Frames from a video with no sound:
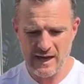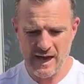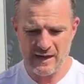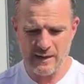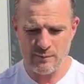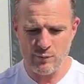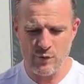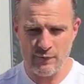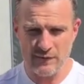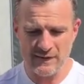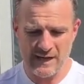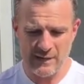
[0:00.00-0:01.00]
and then move
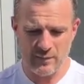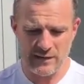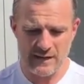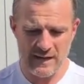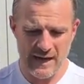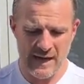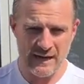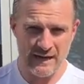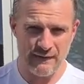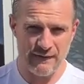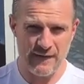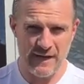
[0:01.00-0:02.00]
on to the other one and
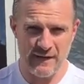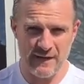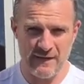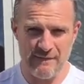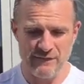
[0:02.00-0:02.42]
lift the other.